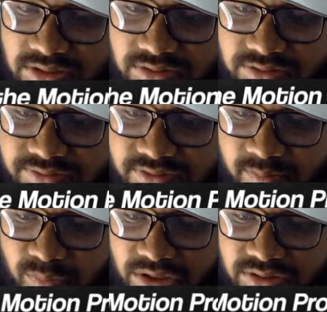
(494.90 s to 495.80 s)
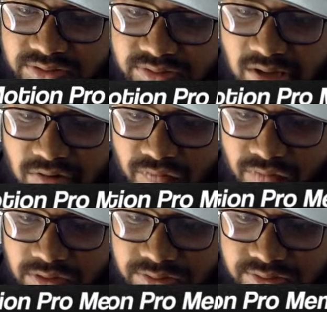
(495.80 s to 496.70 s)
this and bring this downwards,